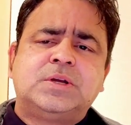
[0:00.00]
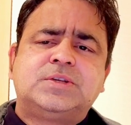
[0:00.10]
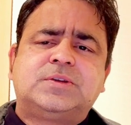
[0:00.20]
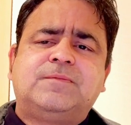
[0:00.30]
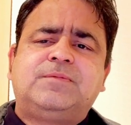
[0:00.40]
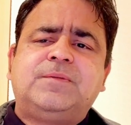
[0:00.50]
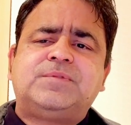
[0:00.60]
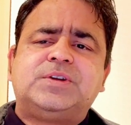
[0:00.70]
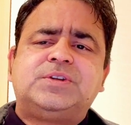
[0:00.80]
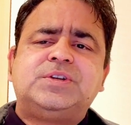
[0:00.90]
some
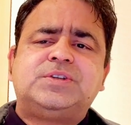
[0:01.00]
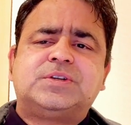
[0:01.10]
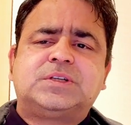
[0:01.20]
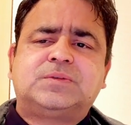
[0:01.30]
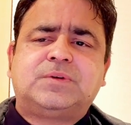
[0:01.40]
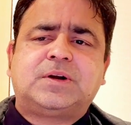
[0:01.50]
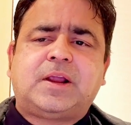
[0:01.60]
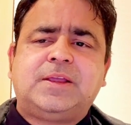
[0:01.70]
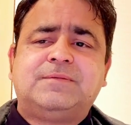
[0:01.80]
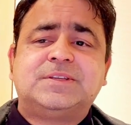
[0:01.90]
50 teachers were
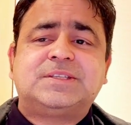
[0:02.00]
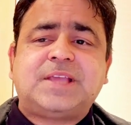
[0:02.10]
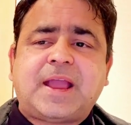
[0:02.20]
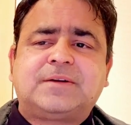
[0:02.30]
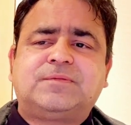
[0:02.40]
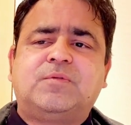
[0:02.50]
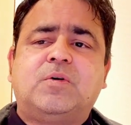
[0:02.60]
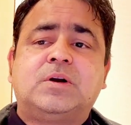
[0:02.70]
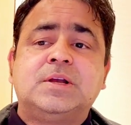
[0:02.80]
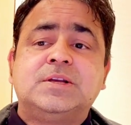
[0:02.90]
even sacked for